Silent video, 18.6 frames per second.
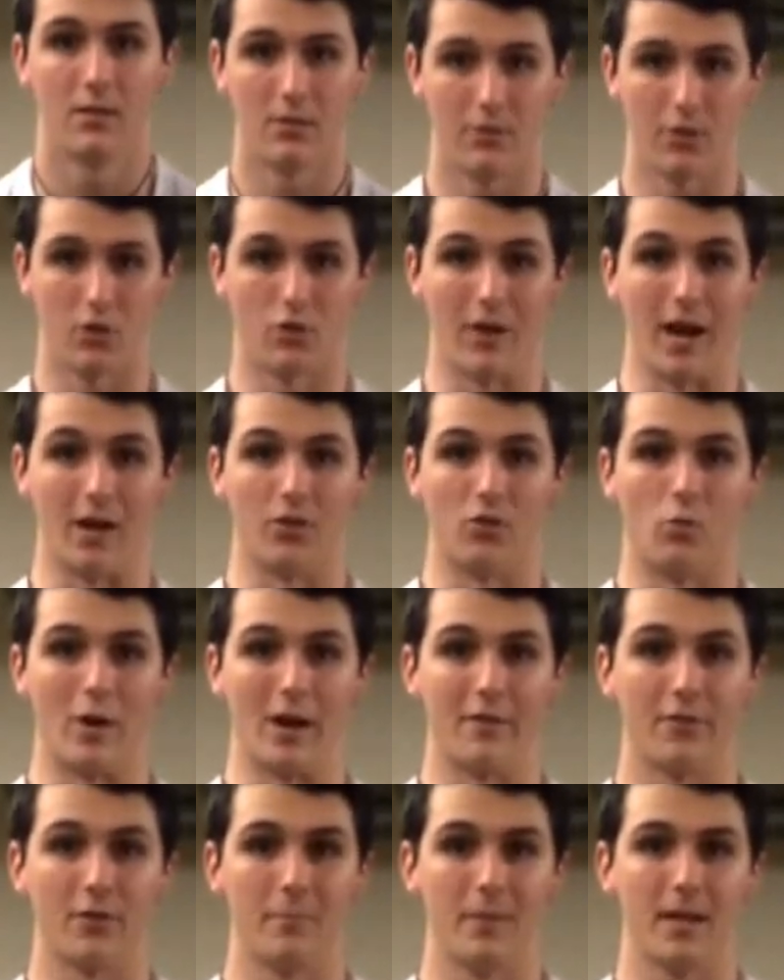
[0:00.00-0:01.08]
the ground away
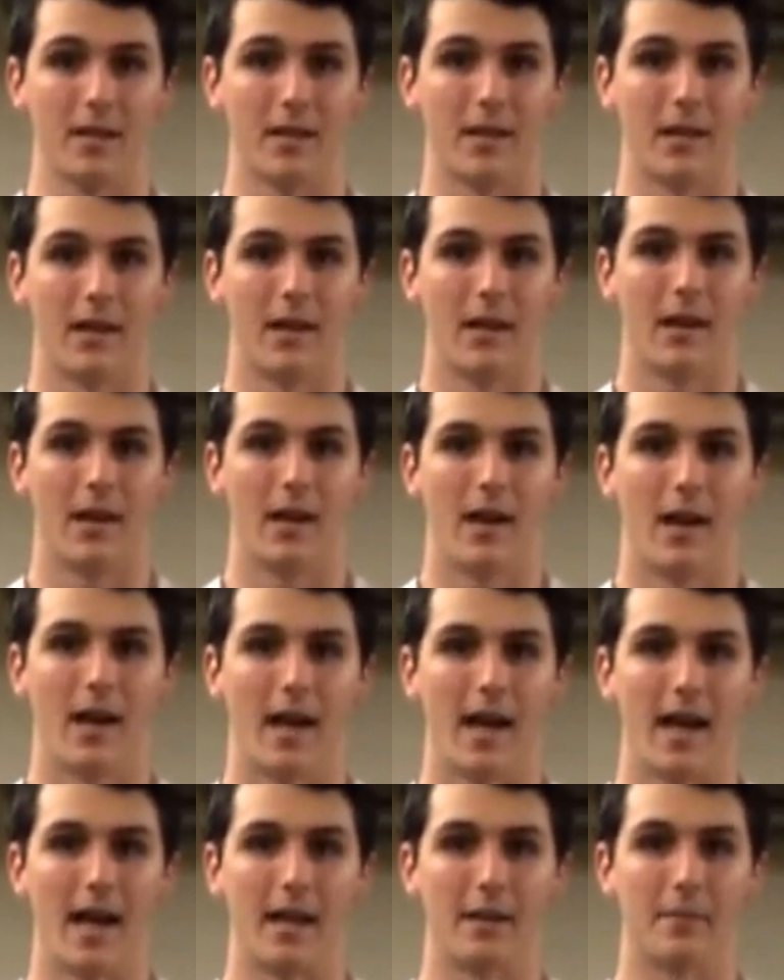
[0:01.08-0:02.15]
from me
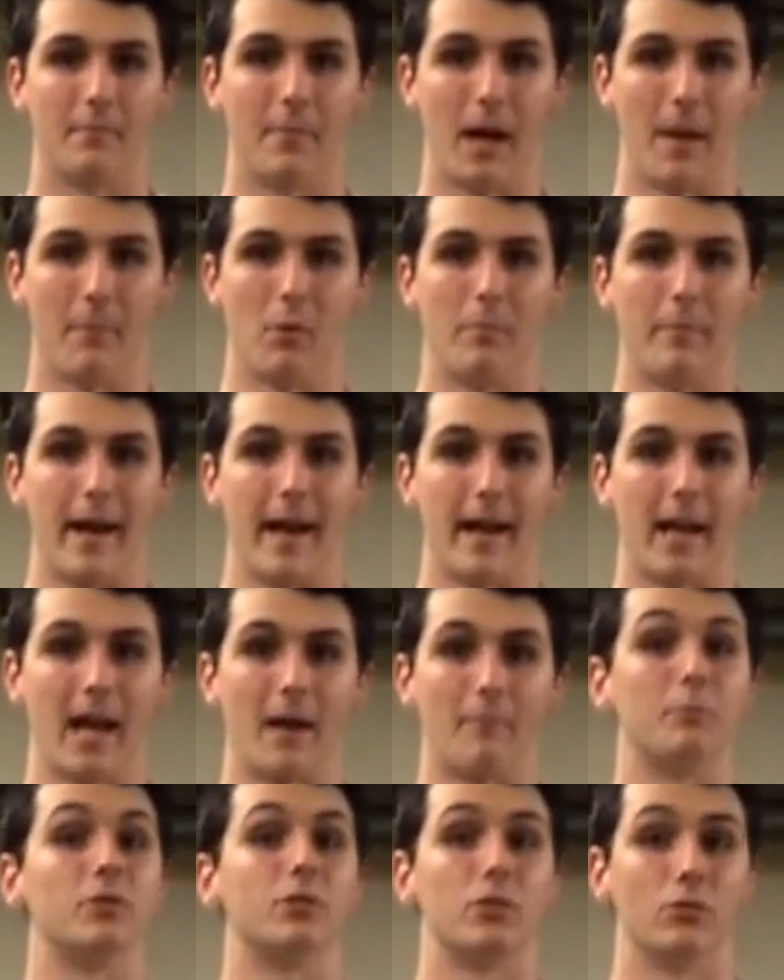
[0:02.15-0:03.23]
and my upper back
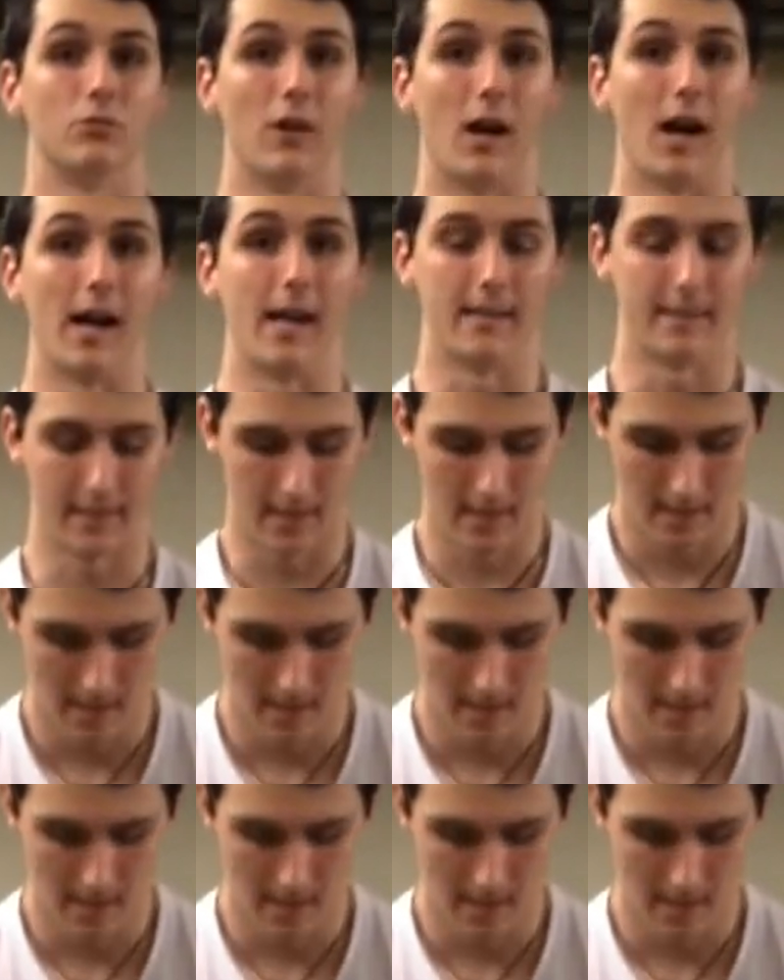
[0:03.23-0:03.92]
happens to rise.